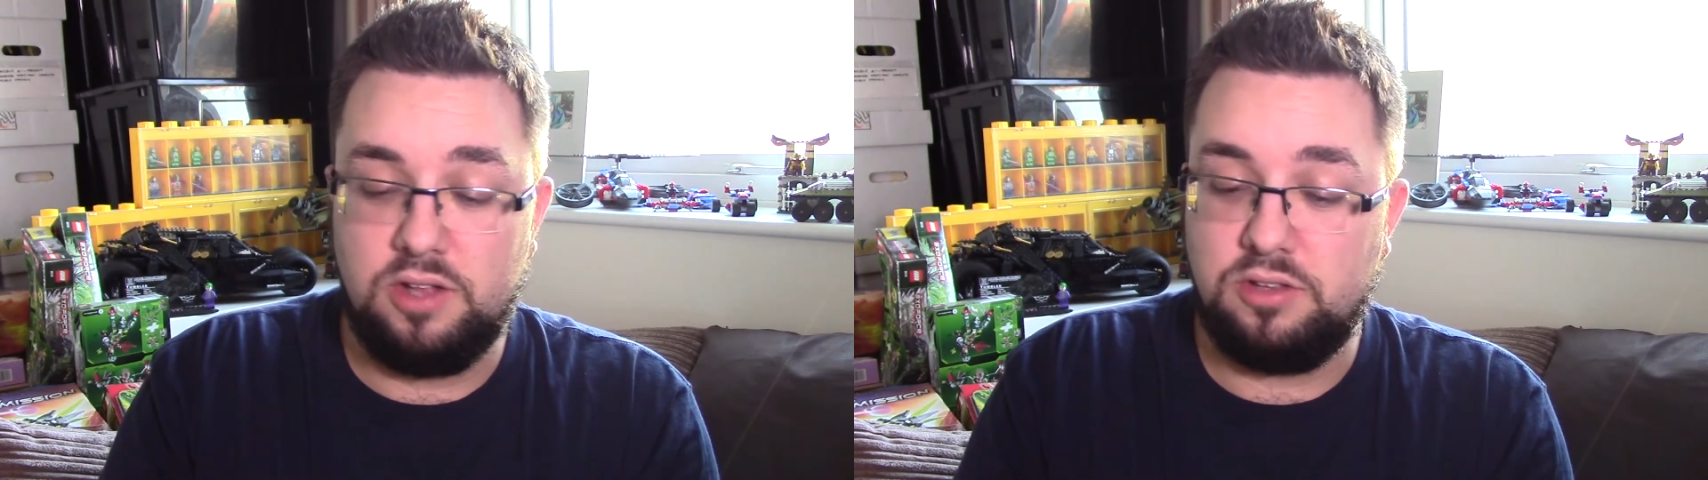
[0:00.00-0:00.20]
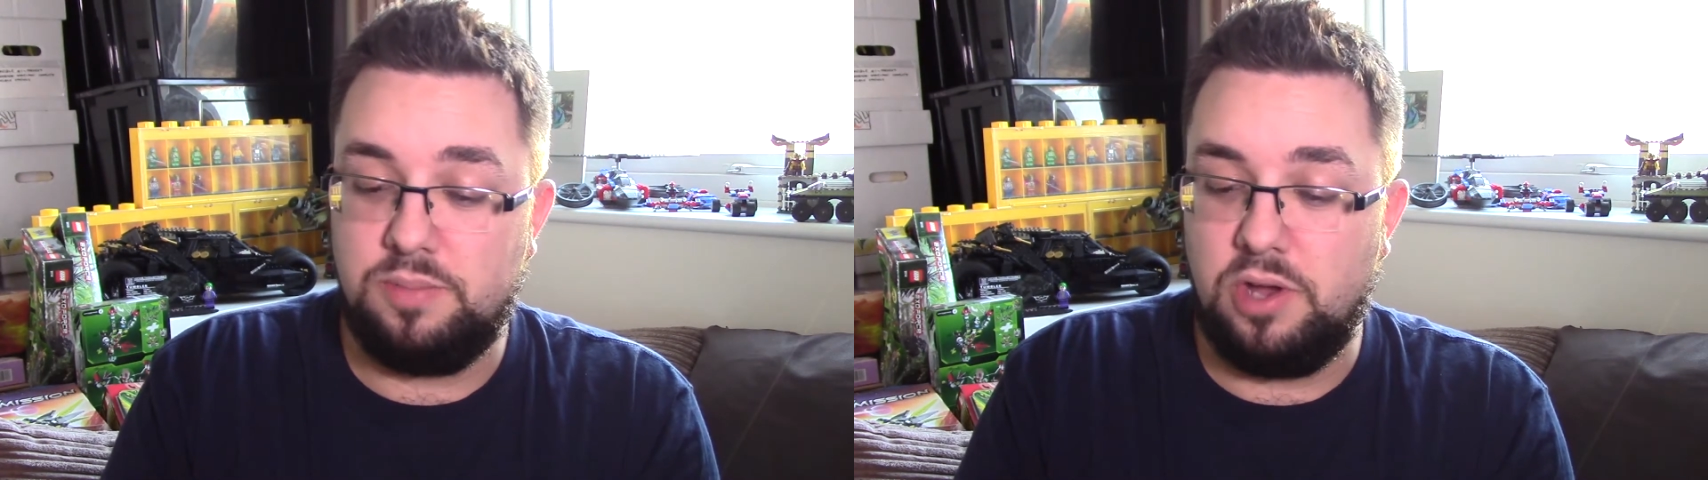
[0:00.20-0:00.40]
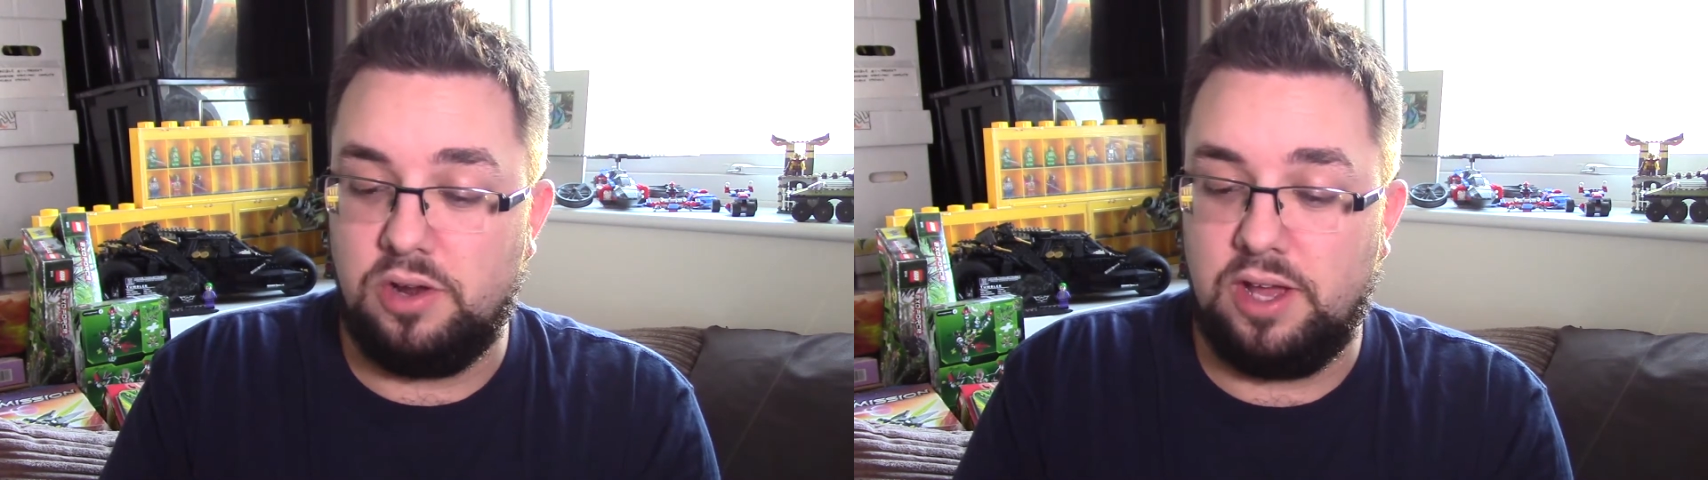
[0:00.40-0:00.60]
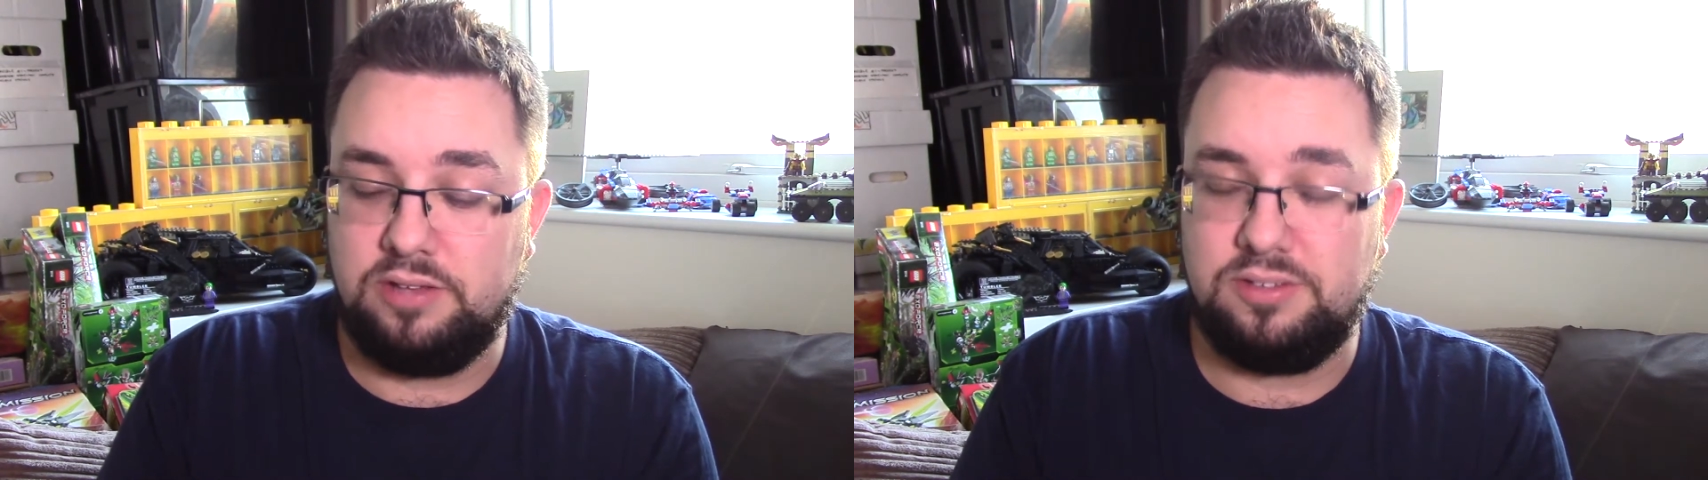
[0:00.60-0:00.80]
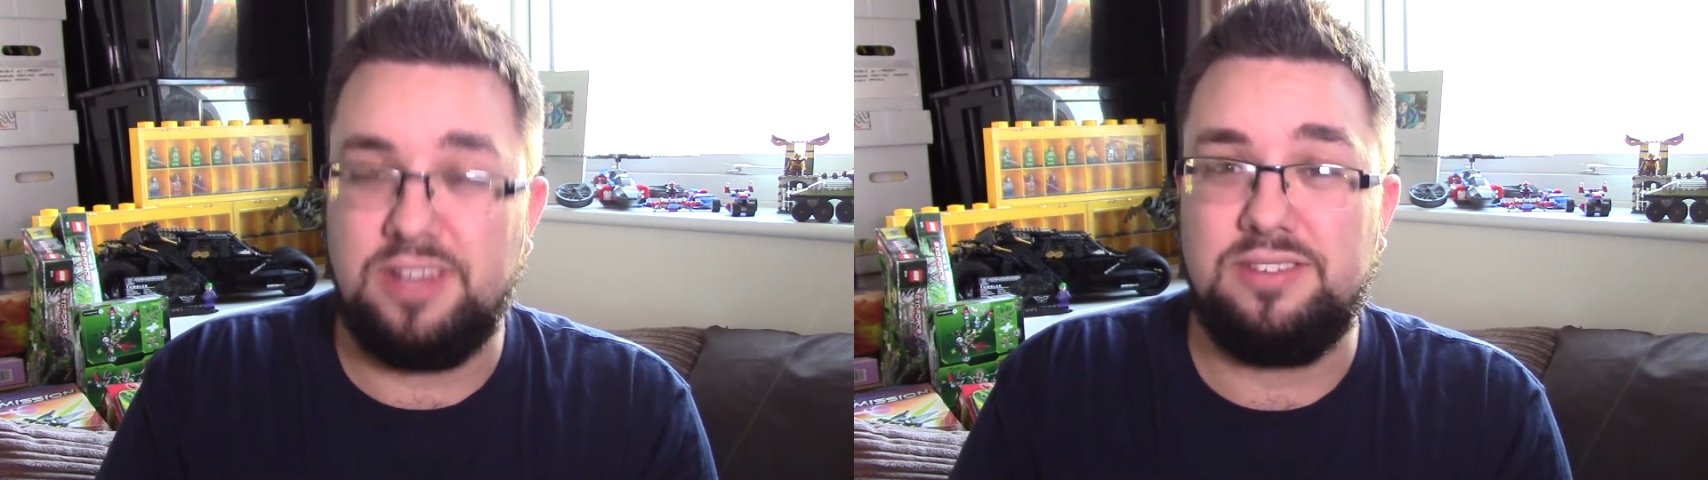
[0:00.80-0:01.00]
To be
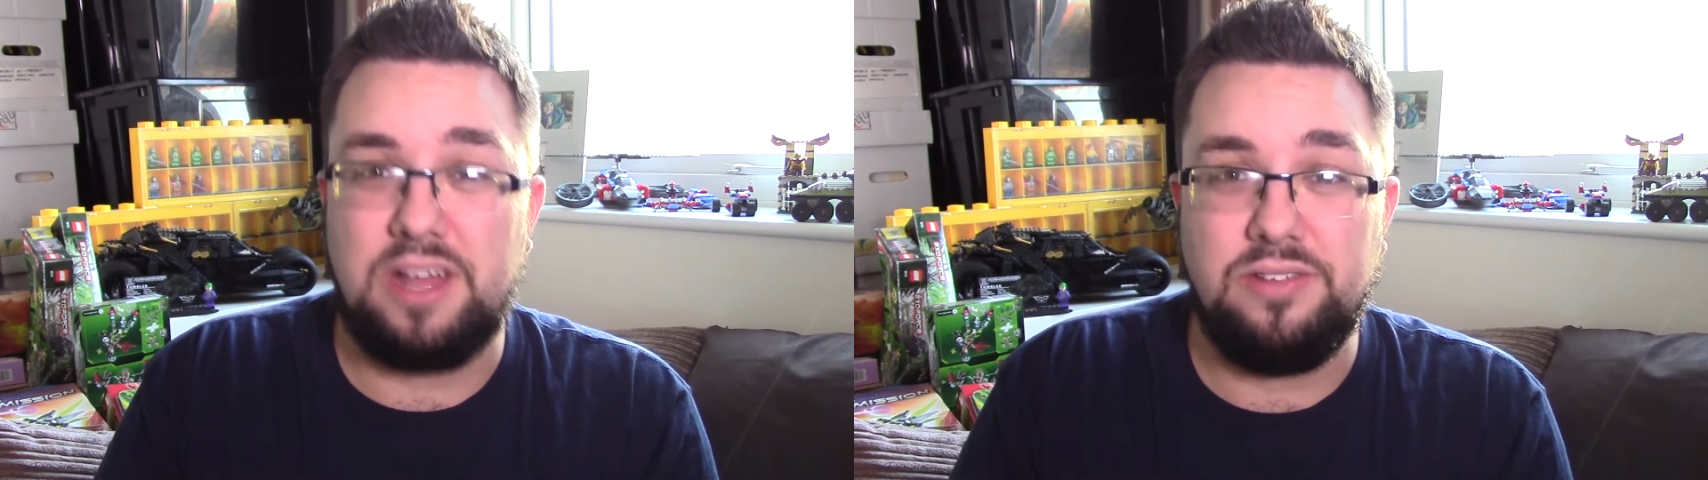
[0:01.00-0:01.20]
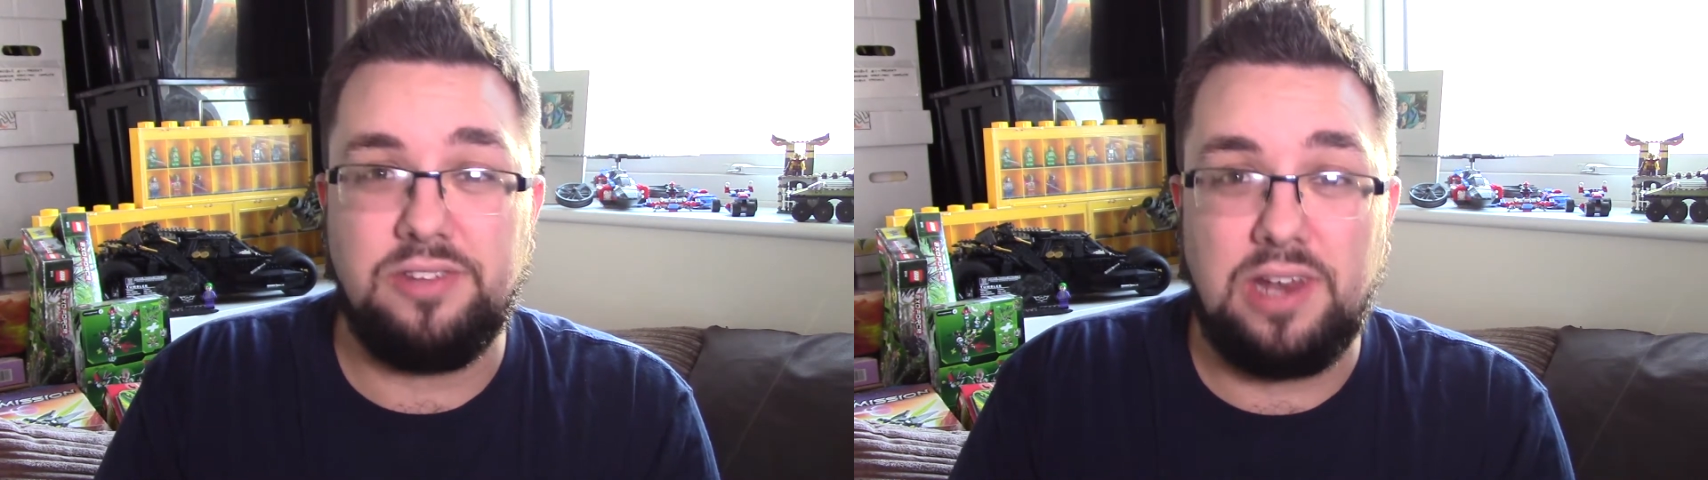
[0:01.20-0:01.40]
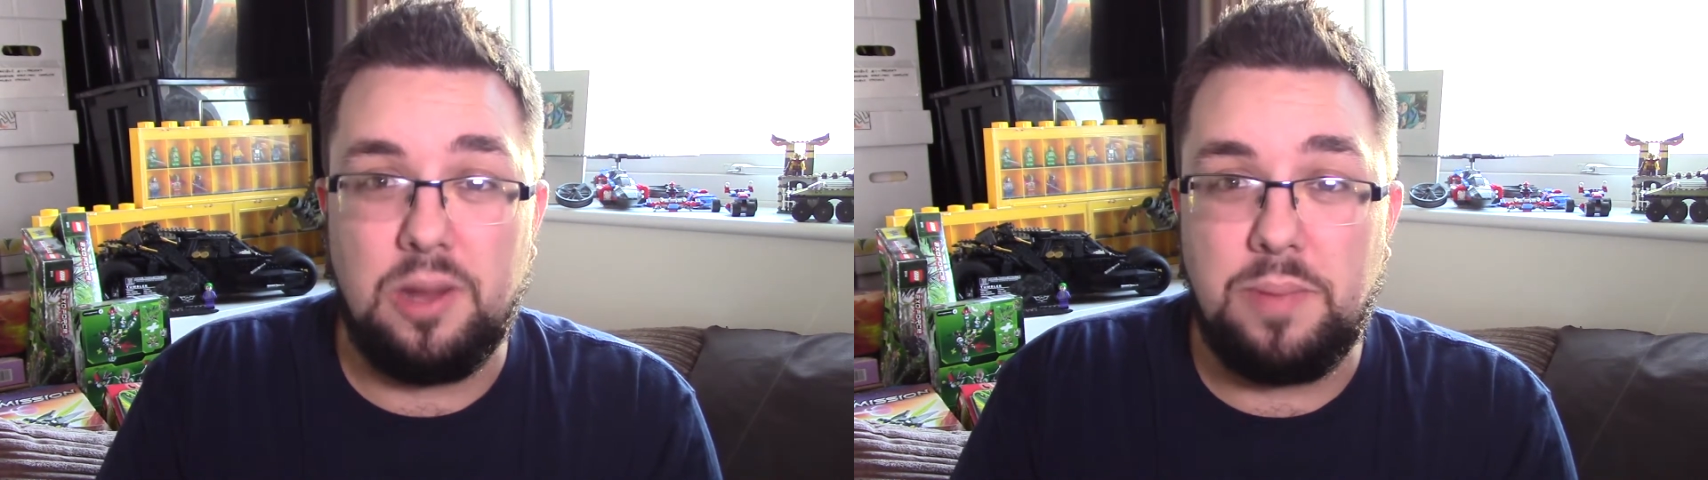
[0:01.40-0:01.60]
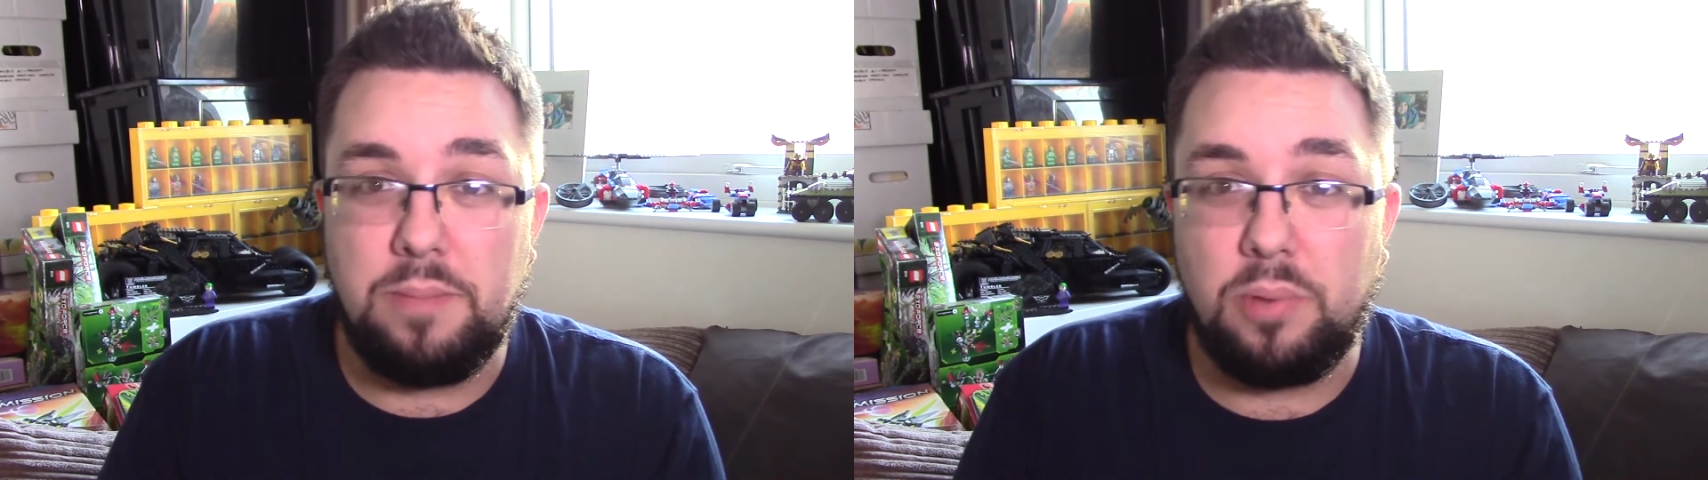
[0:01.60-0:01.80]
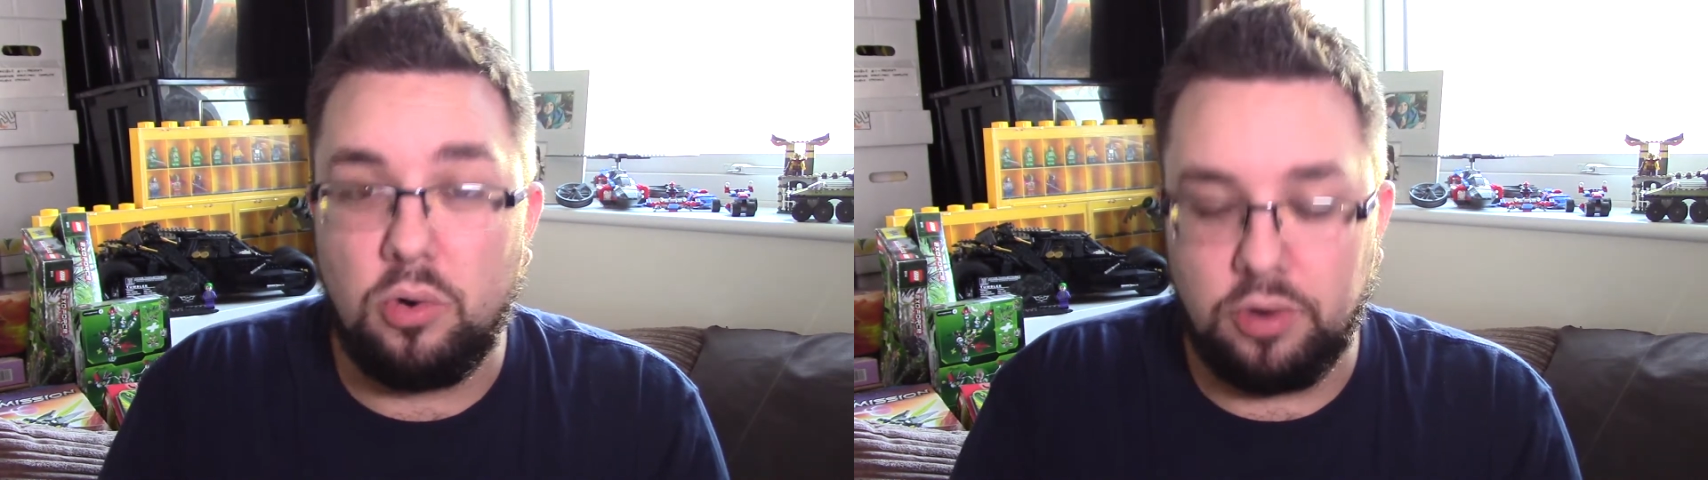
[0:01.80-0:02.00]
honest, it sounds a little
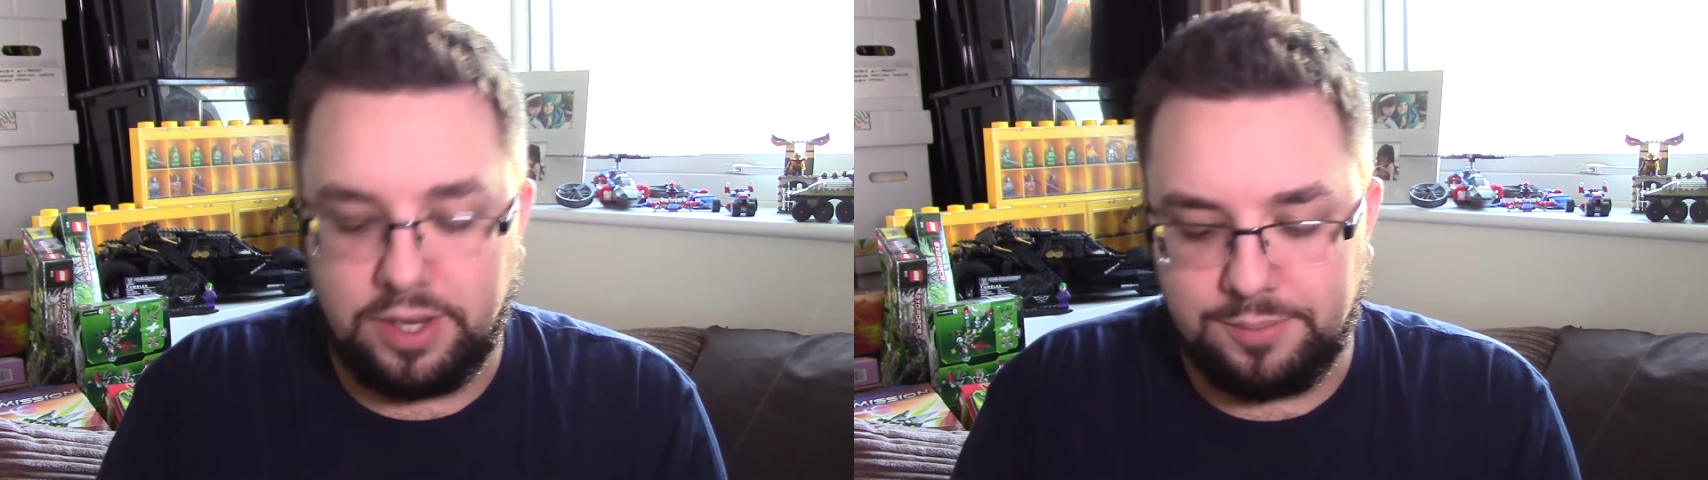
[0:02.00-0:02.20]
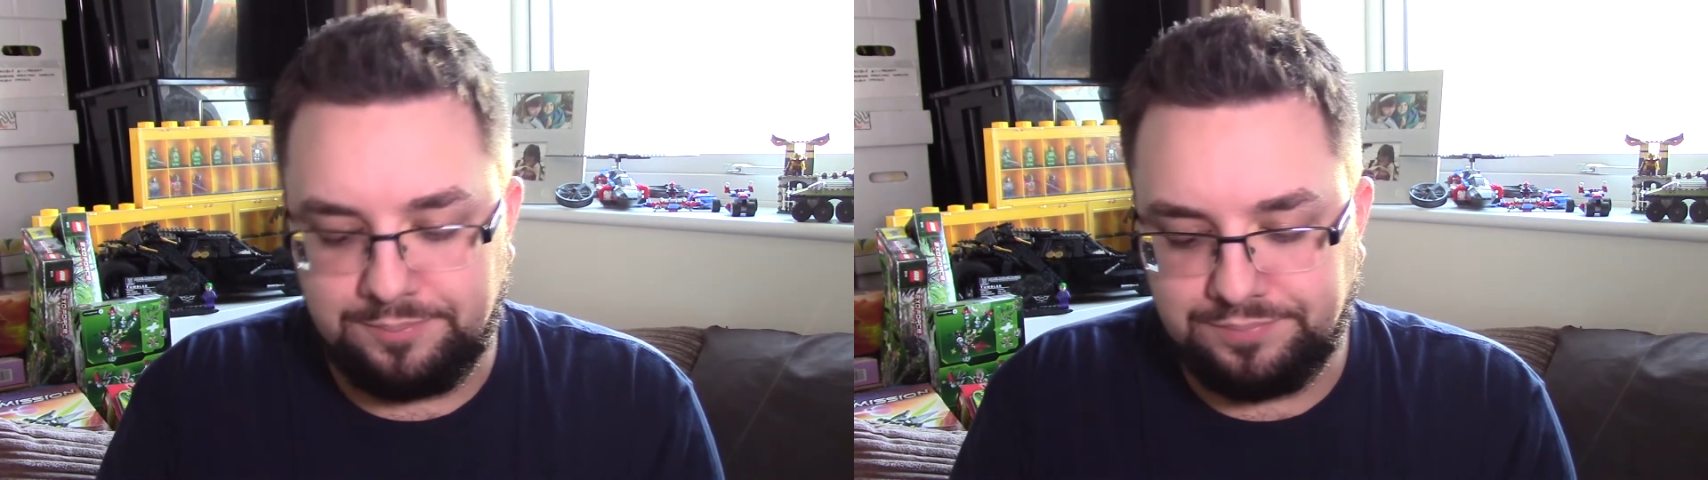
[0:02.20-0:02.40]
bit boring.